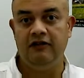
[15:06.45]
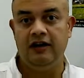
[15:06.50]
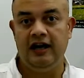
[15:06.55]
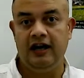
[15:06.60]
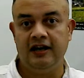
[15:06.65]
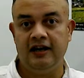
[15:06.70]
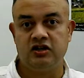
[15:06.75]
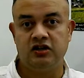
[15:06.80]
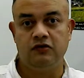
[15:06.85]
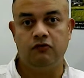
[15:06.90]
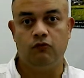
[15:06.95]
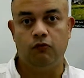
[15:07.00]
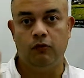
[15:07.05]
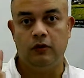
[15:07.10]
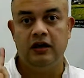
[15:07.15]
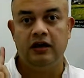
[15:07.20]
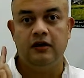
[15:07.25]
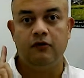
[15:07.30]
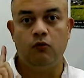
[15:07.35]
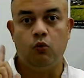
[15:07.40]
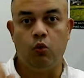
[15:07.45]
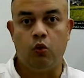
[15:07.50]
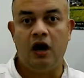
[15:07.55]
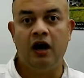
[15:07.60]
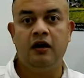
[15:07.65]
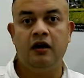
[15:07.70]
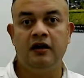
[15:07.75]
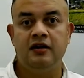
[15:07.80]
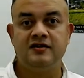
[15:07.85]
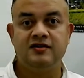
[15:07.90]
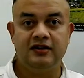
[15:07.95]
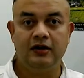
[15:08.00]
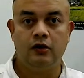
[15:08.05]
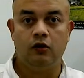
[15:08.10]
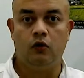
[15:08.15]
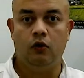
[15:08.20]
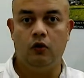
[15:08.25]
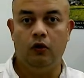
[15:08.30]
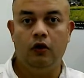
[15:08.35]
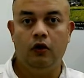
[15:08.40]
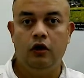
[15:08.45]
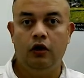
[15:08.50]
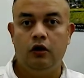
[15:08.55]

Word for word: venation one zero